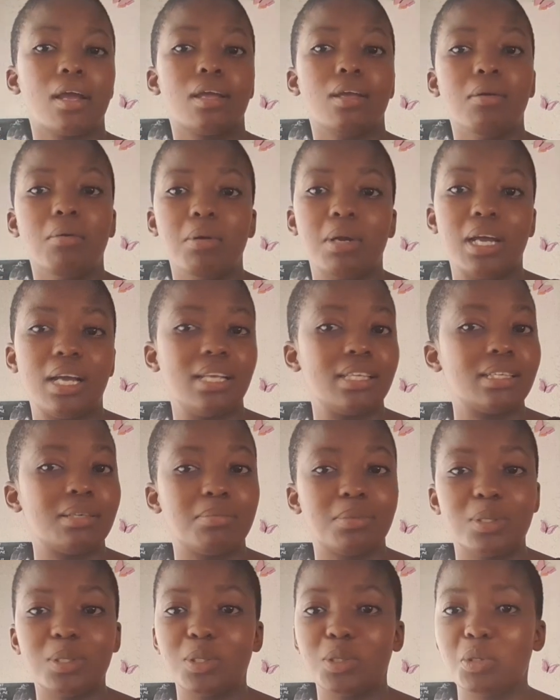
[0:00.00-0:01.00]
Yo, guys,
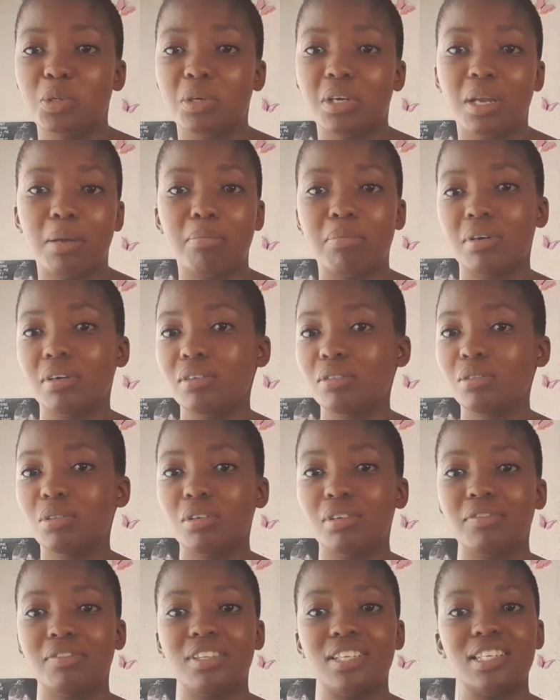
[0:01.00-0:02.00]
I'm so sorry about all
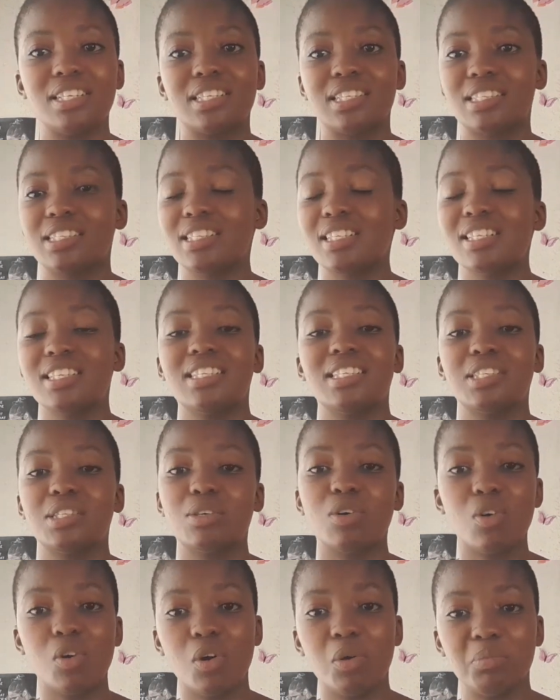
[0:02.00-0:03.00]
of this. This is
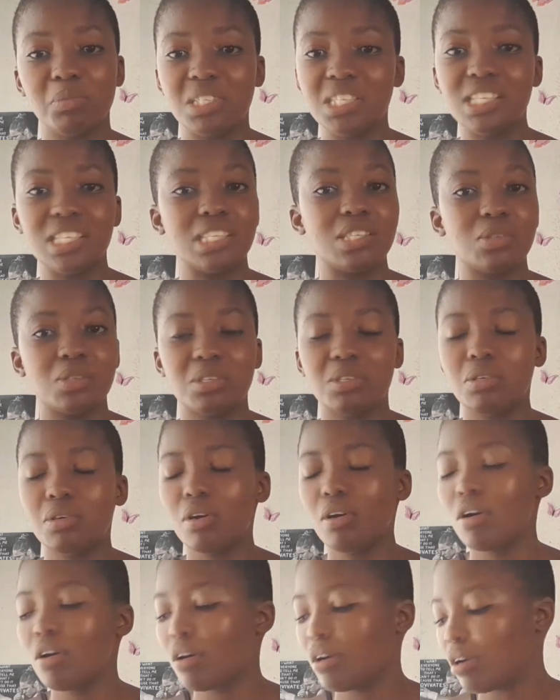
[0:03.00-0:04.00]
home. This is
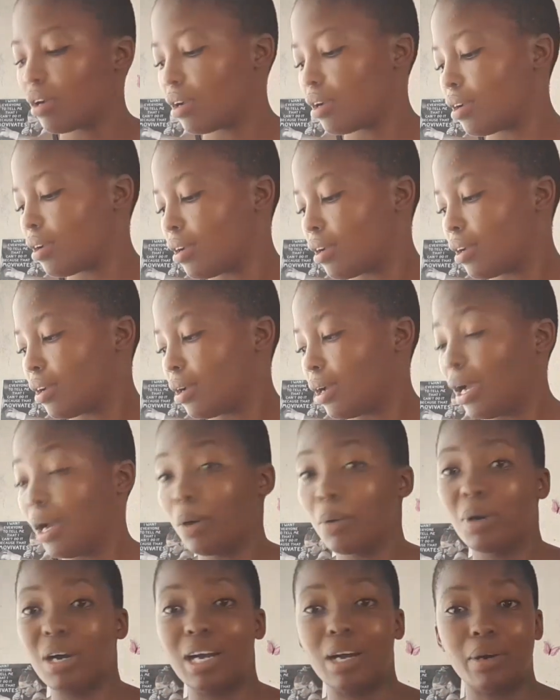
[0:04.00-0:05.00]
your.
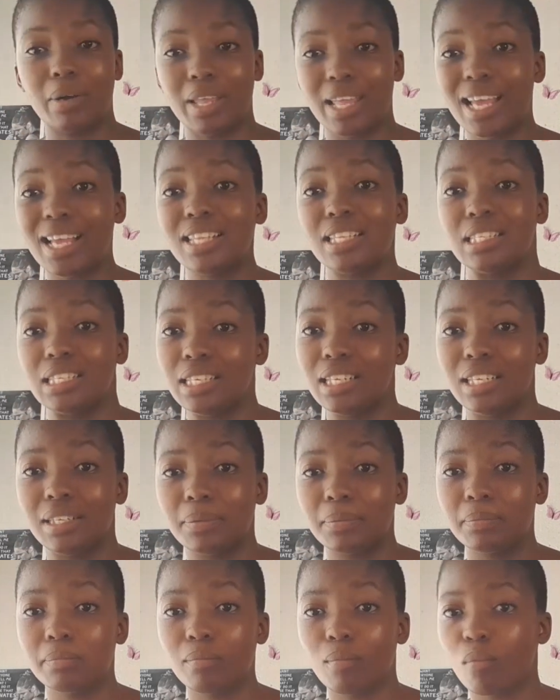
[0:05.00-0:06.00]
Wow, yes,
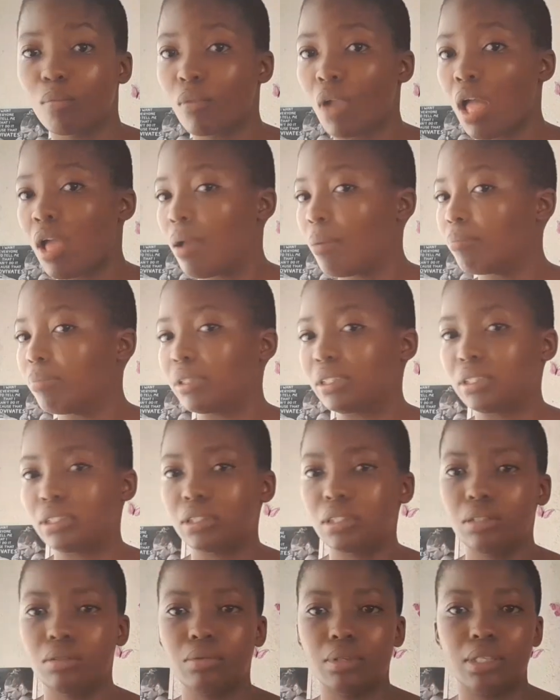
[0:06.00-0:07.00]
in. But
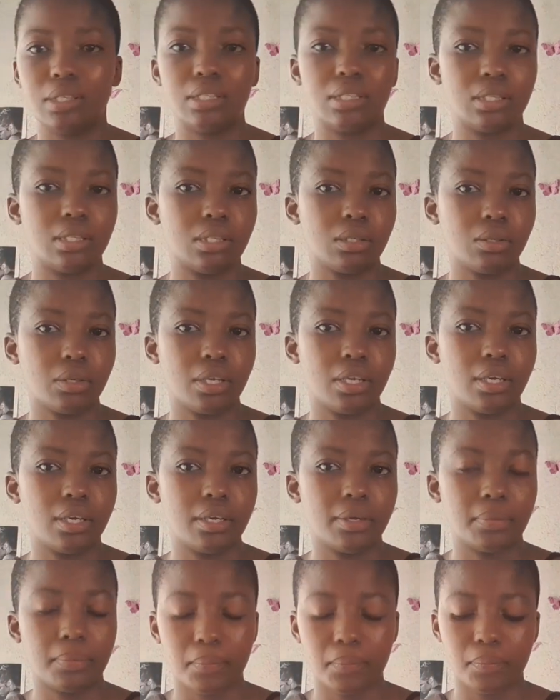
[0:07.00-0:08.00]
anyways, it's
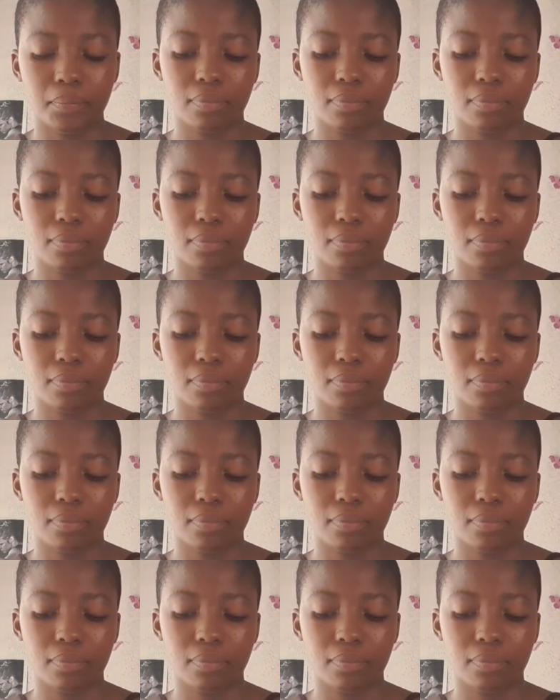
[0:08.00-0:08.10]
okay.